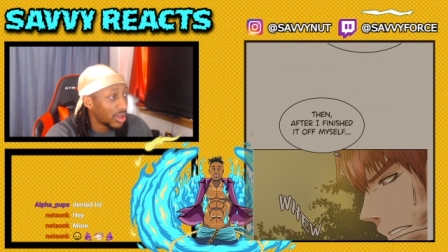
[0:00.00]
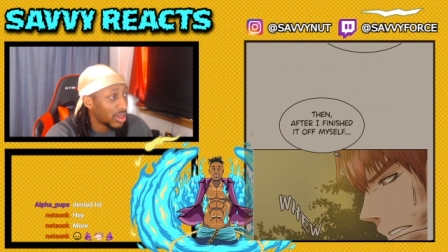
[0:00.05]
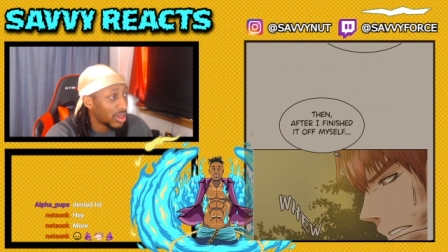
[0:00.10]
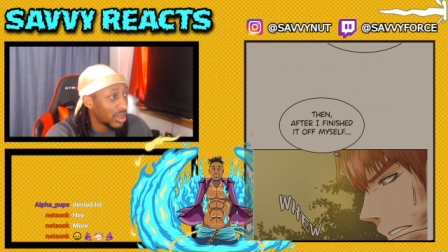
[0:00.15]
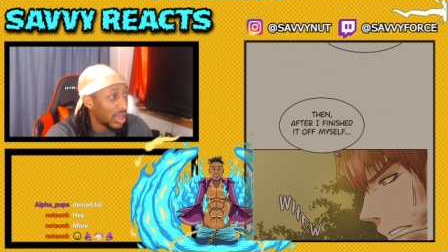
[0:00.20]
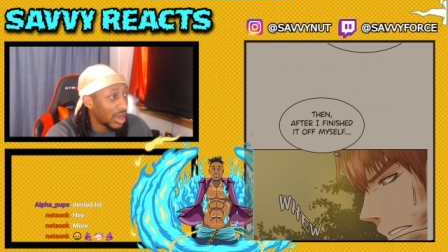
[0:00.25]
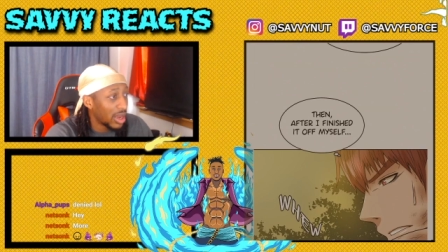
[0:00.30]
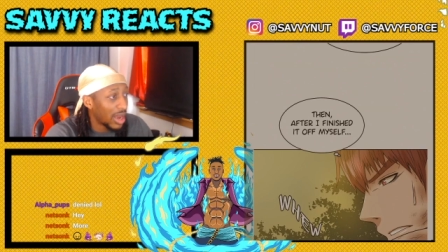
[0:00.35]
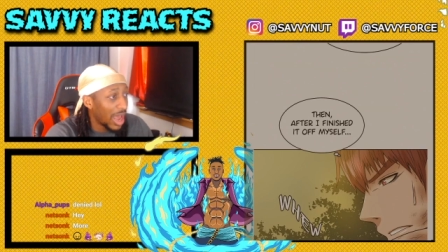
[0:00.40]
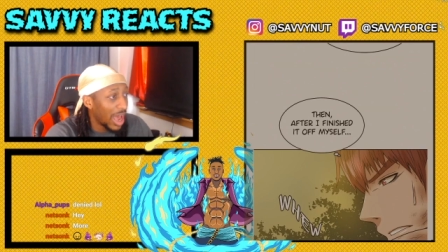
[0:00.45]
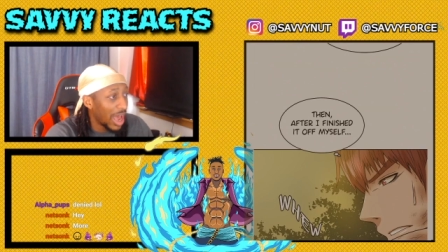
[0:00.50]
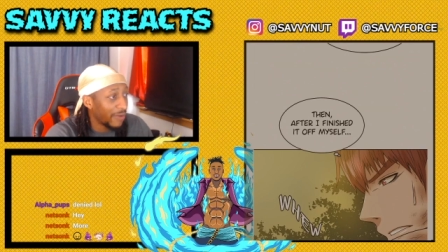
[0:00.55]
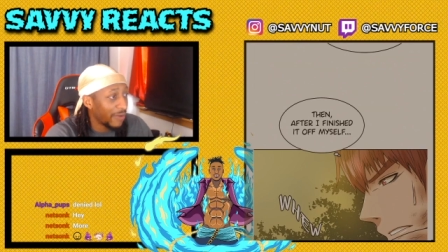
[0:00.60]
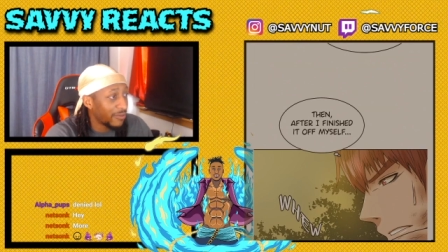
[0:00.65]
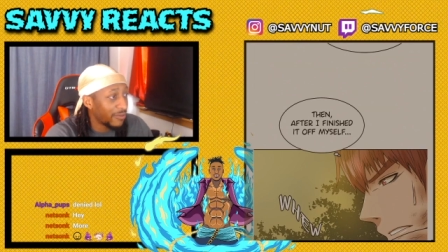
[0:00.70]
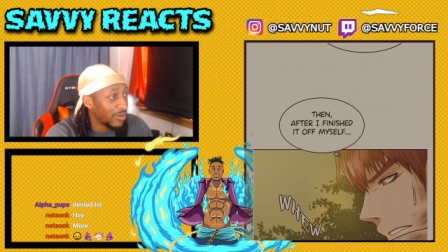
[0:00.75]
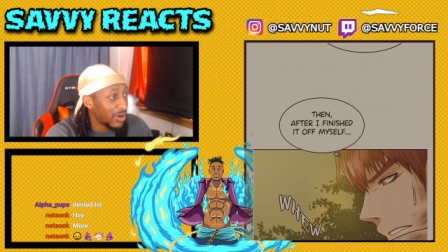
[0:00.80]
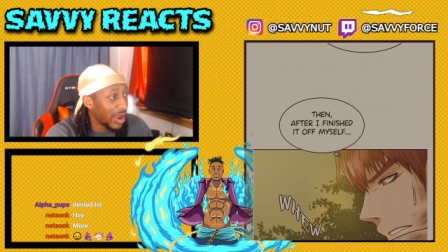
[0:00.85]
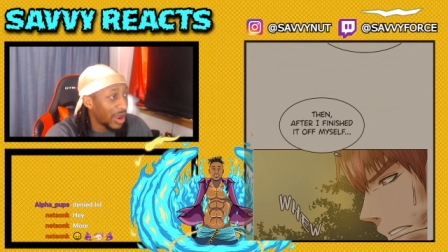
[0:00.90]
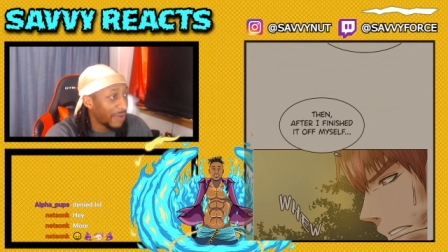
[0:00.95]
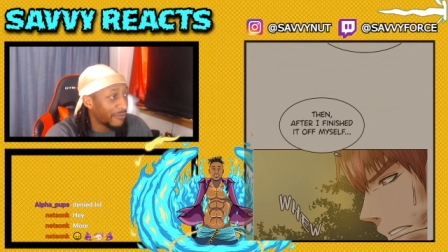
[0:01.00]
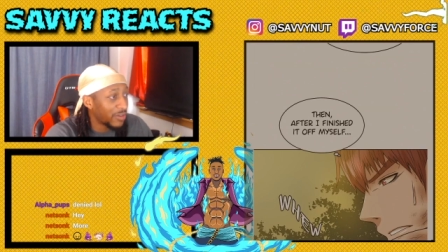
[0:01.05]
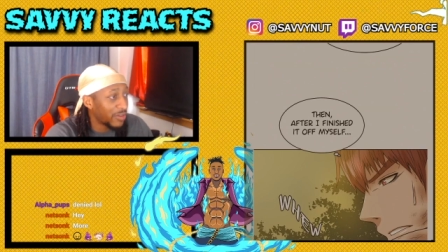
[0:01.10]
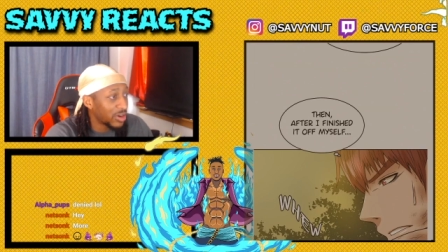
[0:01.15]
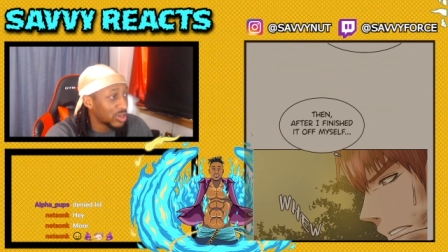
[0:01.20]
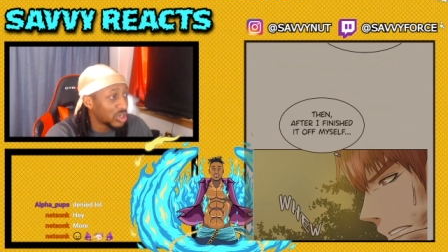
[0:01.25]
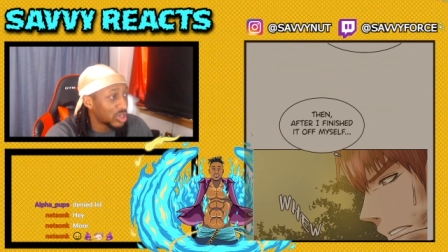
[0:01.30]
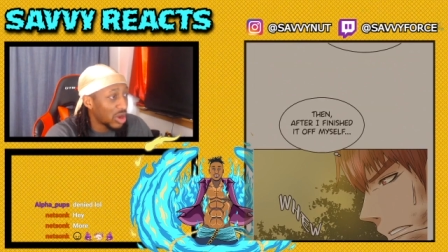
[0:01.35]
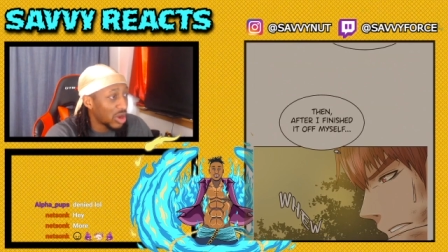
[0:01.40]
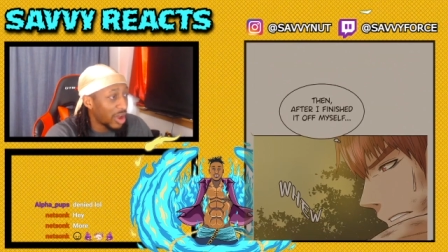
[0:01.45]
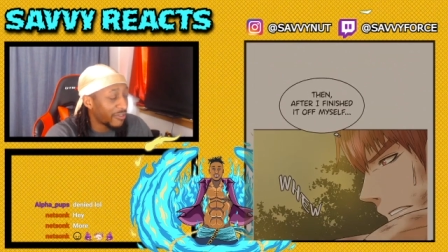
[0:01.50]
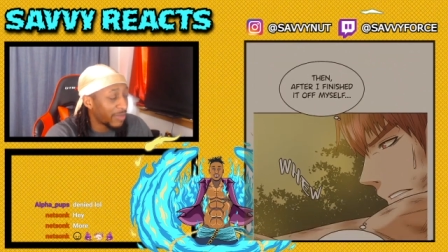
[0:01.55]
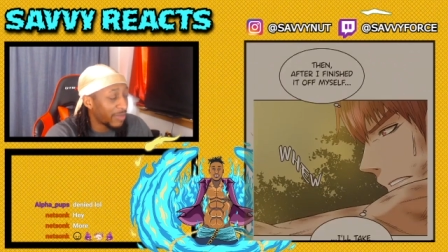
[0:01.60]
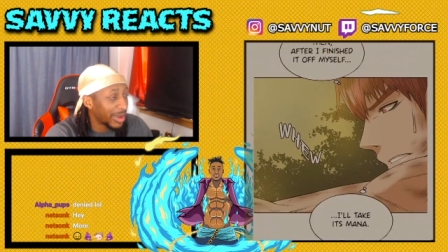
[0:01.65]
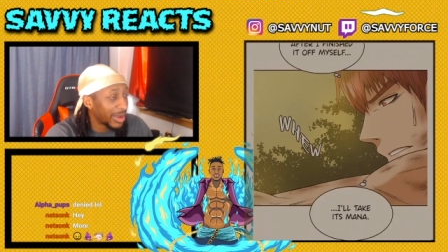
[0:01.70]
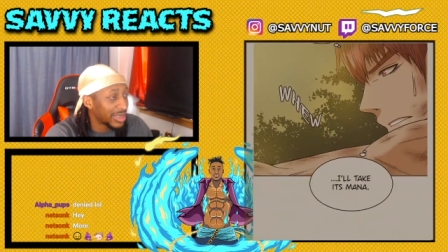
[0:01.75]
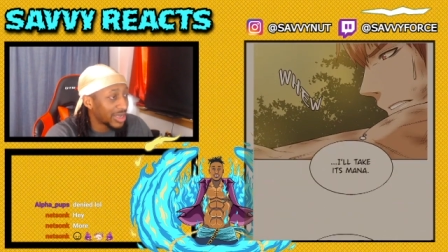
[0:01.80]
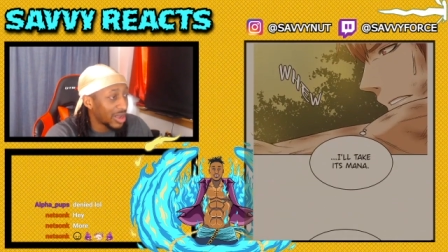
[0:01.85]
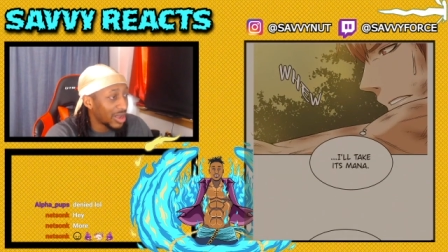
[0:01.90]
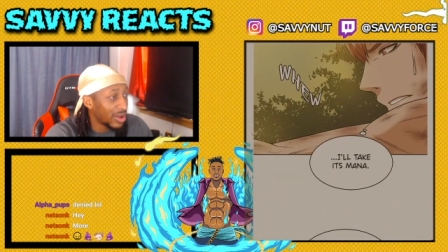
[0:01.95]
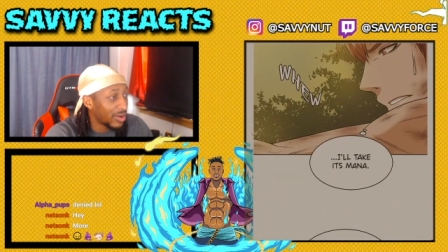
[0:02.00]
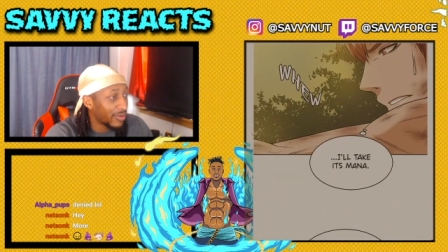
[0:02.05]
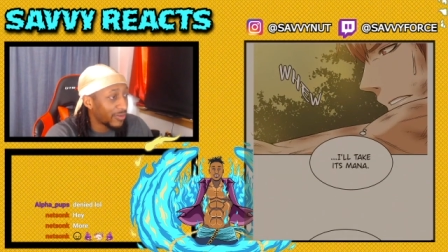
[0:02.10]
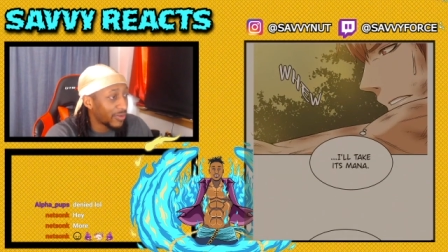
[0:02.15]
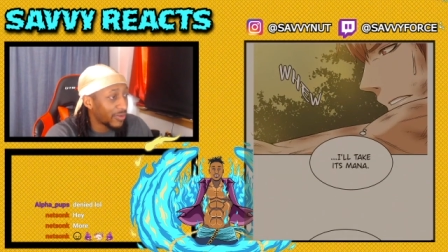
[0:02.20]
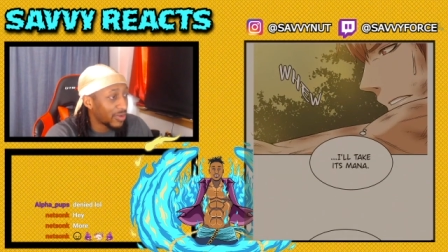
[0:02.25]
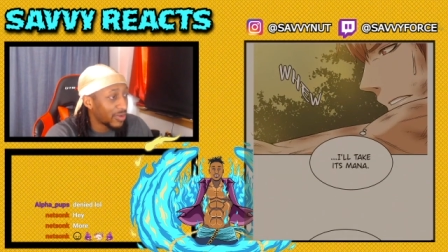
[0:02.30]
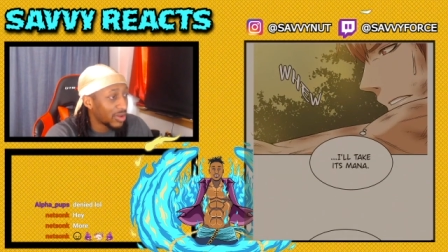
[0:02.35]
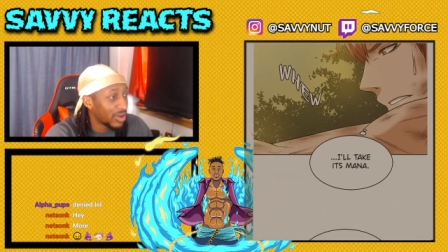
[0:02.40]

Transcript: Then after I finish it off myself,